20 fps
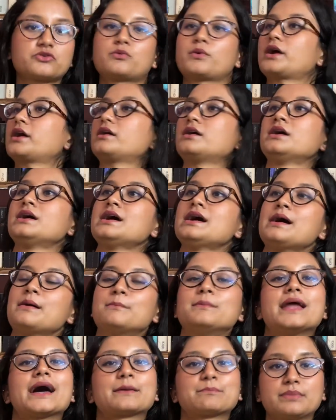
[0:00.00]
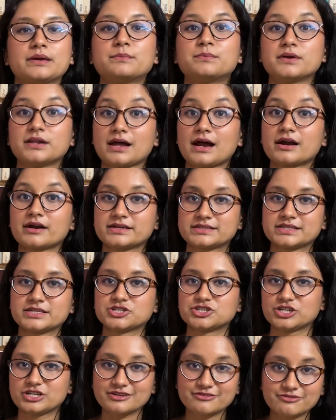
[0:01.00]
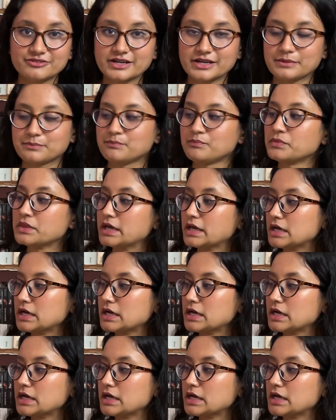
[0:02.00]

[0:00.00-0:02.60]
where black people are essentially free.